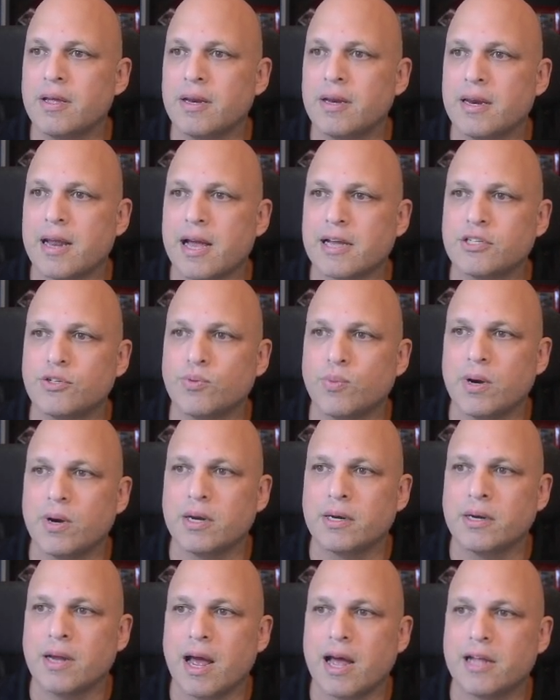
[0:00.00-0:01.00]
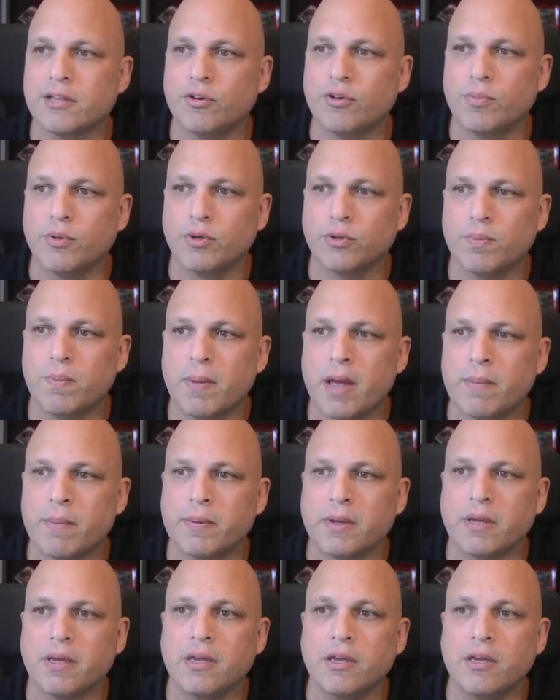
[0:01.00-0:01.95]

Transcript: Next one, attribute mapping.